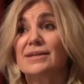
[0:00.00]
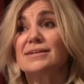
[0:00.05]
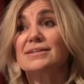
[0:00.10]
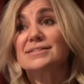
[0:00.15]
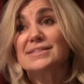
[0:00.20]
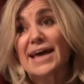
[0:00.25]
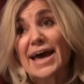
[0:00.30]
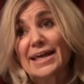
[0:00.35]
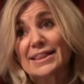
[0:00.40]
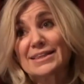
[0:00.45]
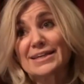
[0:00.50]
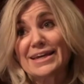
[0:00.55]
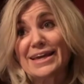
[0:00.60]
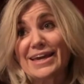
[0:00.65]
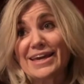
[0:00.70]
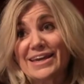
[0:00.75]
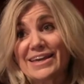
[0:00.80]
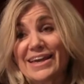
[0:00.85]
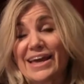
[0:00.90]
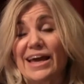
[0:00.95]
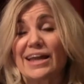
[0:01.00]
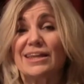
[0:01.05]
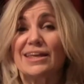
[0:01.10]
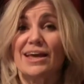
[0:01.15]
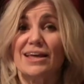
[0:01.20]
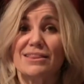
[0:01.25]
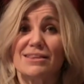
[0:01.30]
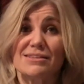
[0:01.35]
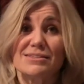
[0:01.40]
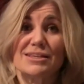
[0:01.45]
Sadly, and yet
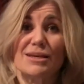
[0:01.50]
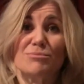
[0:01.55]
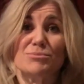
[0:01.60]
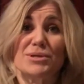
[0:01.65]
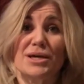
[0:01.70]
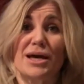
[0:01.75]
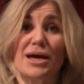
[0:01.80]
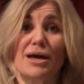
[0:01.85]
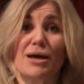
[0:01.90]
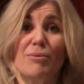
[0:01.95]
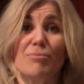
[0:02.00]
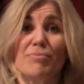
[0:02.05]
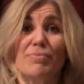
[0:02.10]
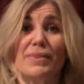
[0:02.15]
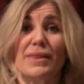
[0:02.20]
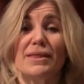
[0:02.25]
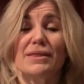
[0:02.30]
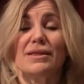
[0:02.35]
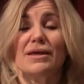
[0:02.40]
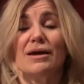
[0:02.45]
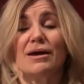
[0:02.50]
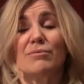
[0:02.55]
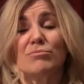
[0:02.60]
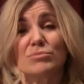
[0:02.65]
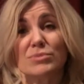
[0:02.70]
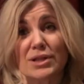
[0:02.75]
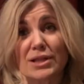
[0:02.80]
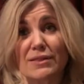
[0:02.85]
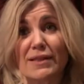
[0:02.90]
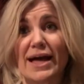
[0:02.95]
at the same time, I'm
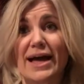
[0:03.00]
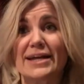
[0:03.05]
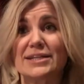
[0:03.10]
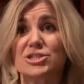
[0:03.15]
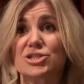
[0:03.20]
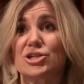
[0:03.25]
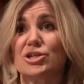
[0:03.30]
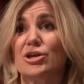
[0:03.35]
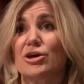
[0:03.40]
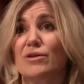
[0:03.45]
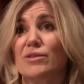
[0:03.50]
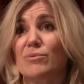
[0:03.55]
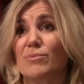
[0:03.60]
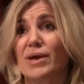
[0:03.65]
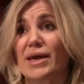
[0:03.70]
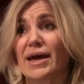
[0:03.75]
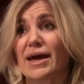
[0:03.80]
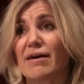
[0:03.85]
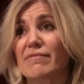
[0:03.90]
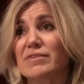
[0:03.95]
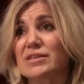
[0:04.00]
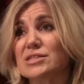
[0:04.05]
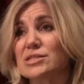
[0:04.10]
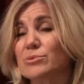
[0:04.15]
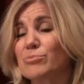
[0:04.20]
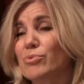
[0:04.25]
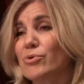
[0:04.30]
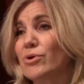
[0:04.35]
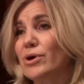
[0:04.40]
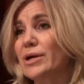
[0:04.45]
glad to know that we have the
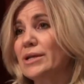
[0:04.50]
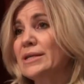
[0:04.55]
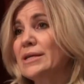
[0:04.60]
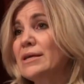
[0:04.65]
support.